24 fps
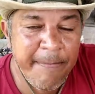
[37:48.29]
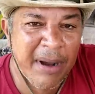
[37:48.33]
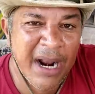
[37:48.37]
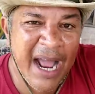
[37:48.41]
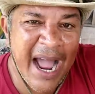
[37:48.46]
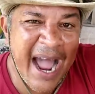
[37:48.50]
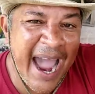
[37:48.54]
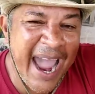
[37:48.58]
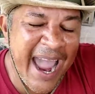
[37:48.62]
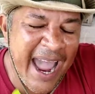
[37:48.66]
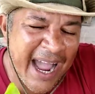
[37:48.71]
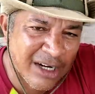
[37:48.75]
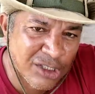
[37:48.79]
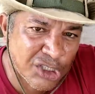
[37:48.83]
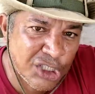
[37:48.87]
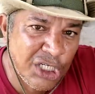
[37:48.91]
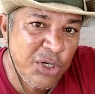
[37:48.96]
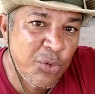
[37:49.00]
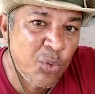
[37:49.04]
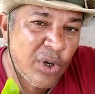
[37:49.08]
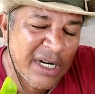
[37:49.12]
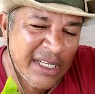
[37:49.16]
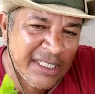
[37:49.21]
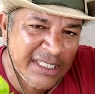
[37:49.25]
But I actually
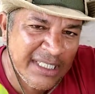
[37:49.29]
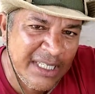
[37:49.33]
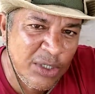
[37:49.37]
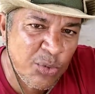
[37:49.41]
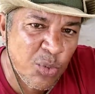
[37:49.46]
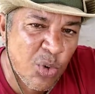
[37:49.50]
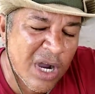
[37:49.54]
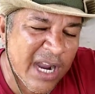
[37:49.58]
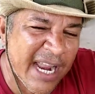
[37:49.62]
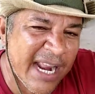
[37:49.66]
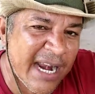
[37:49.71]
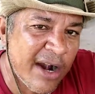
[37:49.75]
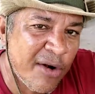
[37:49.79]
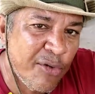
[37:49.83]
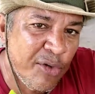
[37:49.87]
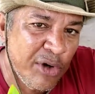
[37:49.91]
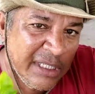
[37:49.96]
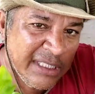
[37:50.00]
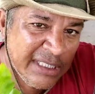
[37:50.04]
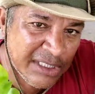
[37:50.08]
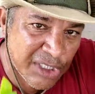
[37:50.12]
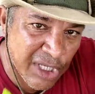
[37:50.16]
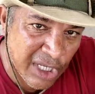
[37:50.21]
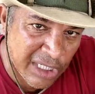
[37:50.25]
want to see what kind of
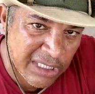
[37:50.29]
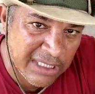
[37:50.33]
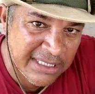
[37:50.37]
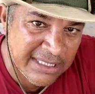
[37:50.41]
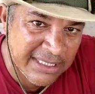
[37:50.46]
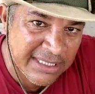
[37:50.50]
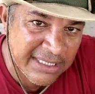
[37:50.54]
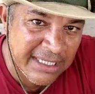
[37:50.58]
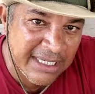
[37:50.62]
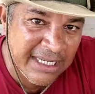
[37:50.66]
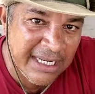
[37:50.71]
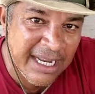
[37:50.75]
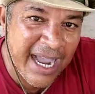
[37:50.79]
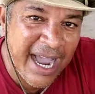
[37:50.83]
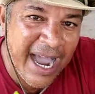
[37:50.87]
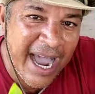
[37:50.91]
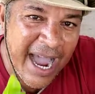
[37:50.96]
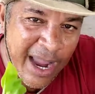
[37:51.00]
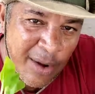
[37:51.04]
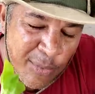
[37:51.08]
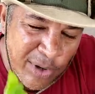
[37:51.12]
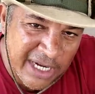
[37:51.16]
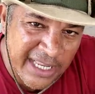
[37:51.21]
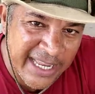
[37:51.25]
results
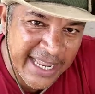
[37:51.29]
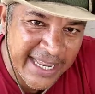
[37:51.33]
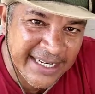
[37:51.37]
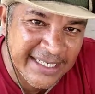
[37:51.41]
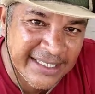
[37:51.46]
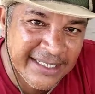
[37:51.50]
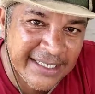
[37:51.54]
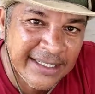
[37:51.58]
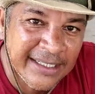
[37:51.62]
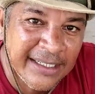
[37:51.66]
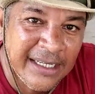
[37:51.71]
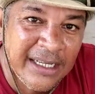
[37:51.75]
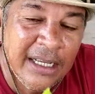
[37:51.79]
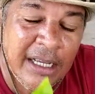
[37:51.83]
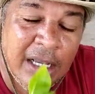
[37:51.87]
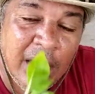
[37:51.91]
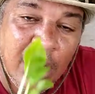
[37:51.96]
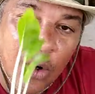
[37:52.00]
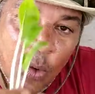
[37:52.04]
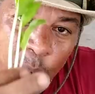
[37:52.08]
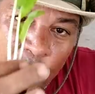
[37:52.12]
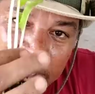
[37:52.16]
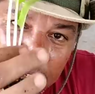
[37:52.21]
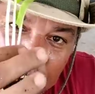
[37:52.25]
I will get
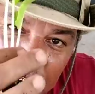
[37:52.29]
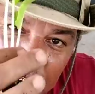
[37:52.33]
with